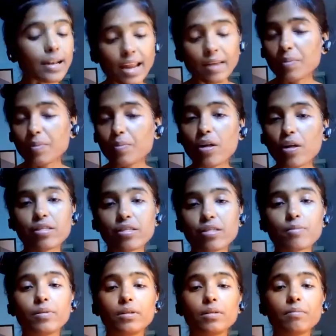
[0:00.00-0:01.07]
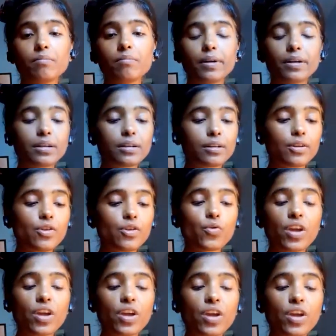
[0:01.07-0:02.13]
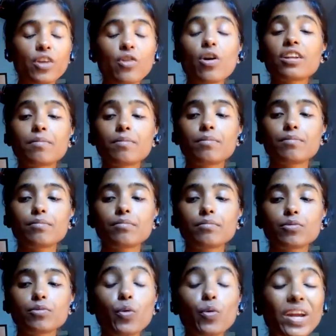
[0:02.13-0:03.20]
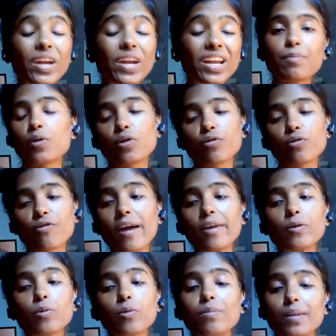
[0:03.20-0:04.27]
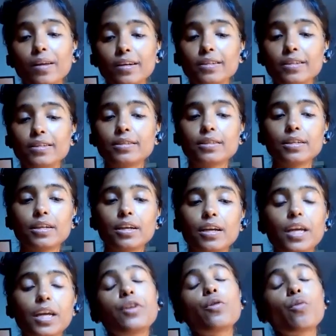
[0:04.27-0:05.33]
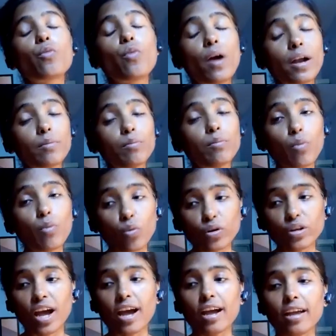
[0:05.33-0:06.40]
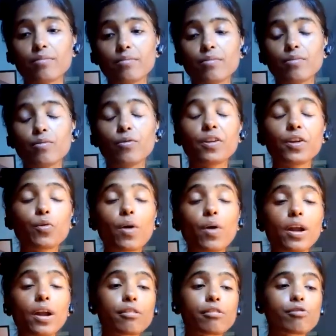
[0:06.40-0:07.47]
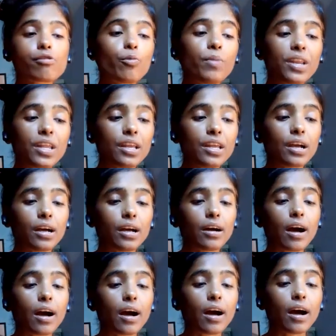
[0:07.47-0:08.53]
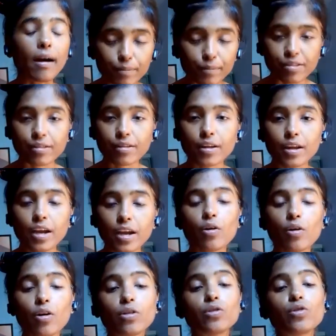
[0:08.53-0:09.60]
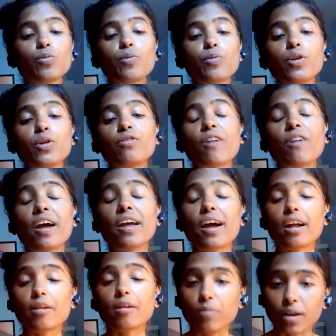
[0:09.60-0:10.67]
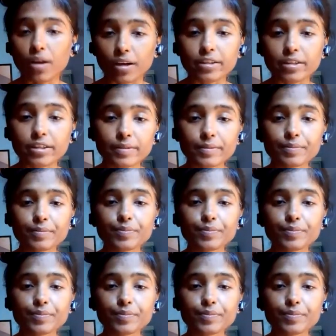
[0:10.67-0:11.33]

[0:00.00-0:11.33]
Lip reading: That can be possible, but you cannot quickly purify your blood. It required more time. We required so many herbs in order to purify our blood.